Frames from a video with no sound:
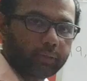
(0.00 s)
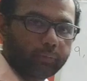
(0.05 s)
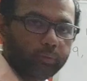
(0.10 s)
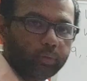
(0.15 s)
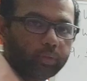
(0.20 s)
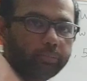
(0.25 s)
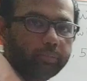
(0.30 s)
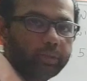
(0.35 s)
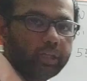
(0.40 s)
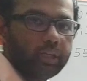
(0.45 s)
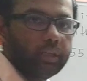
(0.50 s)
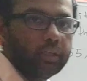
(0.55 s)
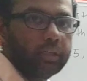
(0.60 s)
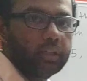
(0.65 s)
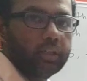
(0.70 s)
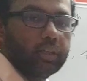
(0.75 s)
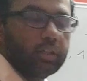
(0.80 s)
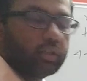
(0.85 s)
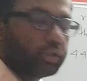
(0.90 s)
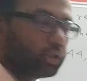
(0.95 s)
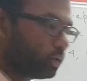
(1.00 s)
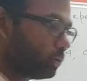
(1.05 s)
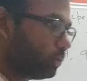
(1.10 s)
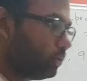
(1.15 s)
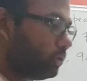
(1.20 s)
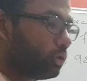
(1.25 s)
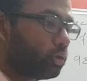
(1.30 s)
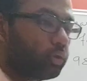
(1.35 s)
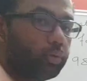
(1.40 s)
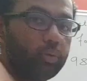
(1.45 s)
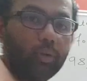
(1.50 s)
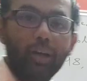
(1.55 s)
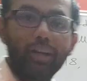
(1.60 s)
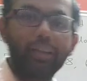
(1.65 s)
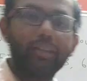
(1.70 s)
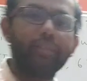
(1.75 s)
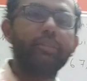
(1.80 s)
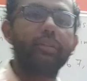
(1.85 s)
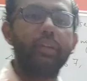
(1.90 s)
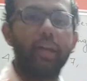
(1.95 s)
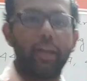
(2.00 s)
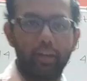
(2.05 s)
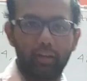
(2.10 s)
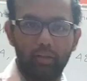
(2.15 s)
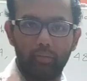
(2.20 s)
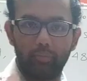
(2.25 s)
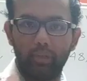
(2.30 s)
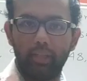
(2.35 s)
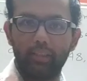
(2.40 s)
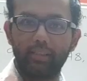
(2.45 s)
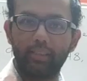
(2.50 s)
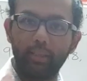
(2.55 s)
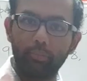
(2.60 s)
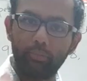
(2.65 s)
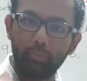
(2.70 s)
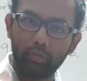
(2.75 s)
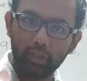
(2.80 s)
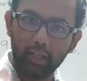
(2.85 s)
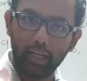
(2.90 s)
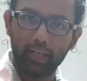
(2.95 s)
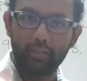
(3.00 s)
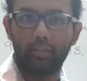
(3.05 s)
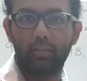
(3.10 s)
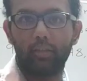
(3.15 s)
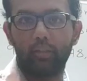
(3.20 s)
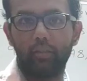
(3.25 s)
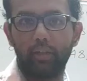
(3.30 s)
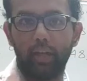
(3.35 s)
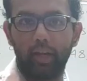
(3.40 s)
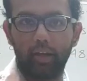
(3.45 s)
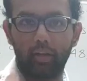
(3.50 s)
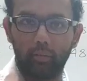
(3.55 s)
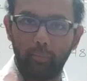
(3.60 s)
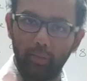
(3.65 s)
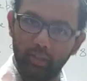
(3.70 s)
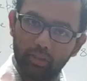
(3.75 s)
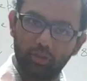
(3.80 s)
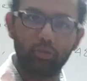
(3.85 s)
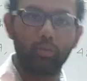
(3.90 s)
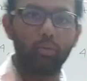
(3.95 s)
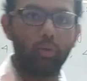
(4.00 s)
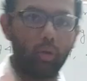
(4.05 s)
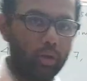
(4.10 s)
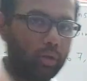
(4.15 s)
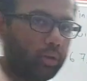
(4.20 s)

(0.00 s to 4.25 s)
would be shown through another diagram. Then step 3 has another diagram, and so on.